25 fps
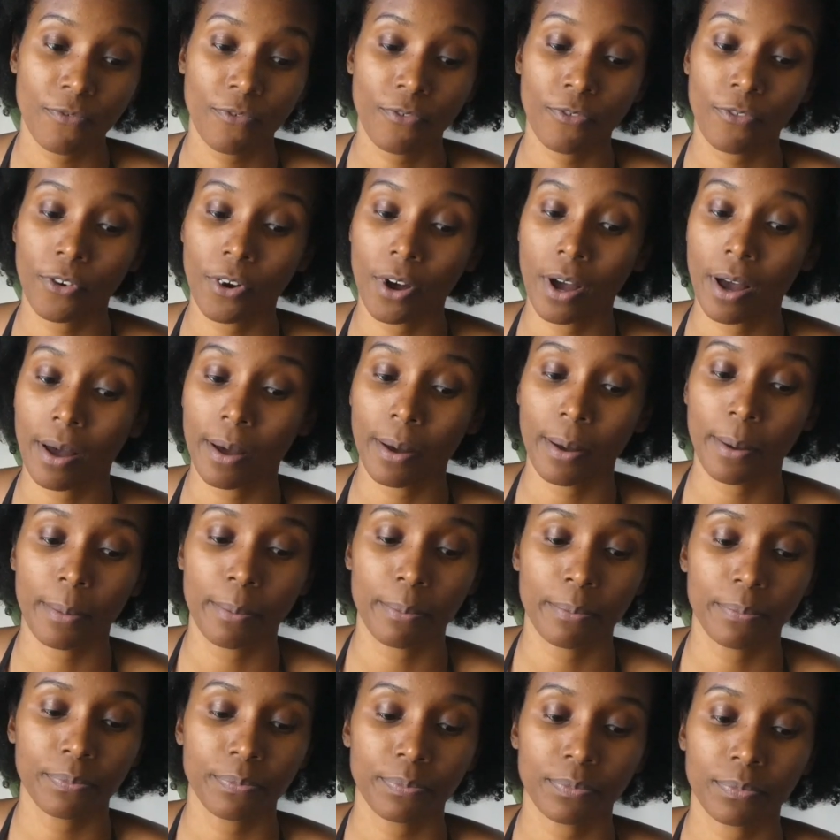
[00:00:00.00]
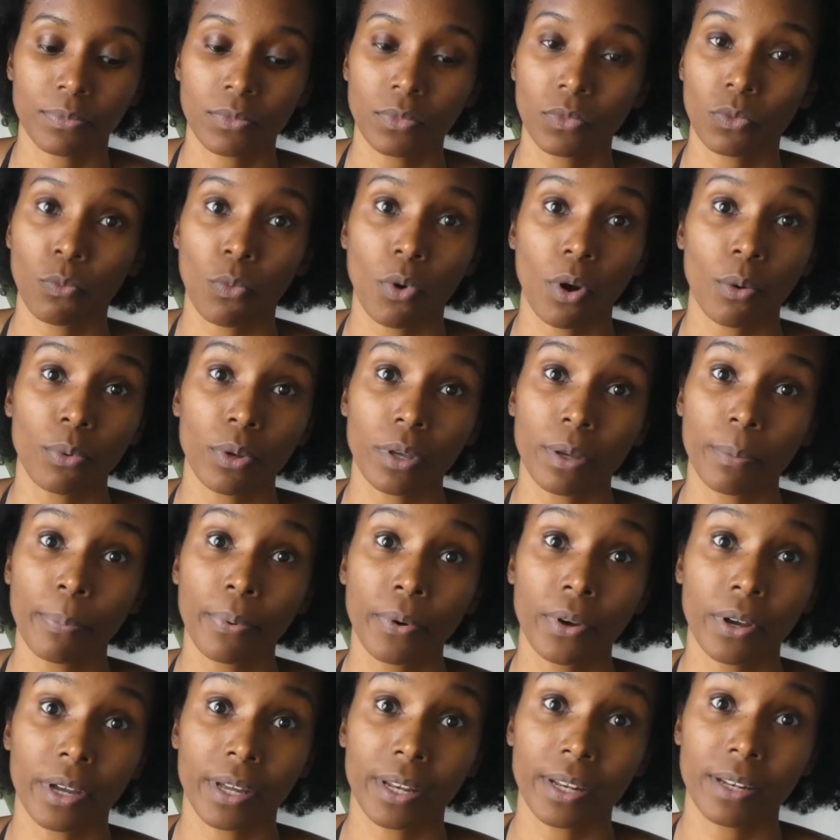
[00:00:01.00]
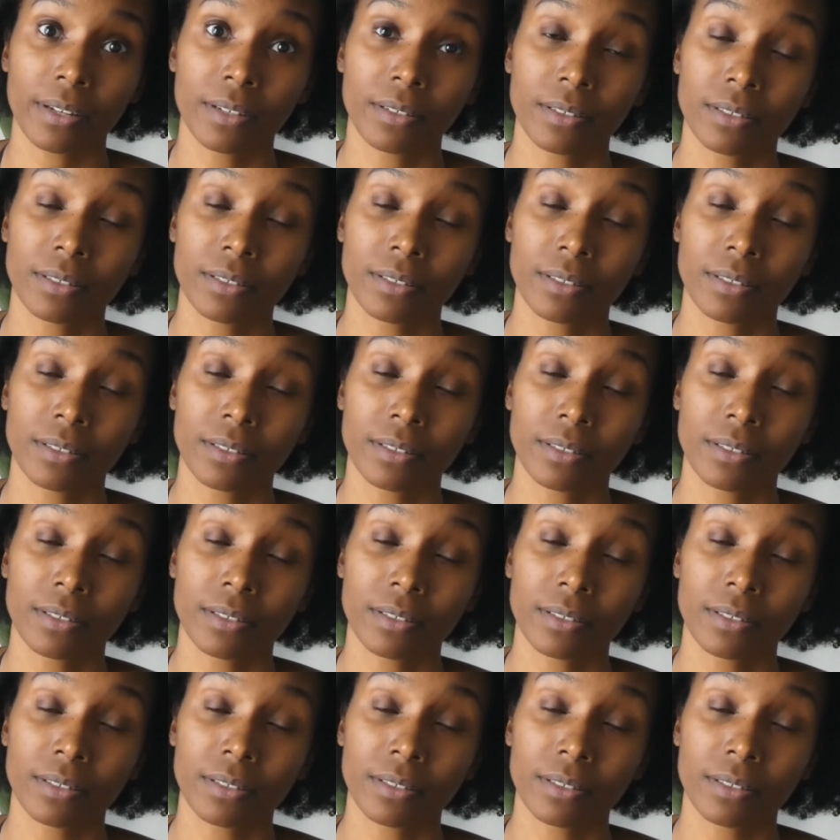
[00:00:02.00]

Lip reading: from what we put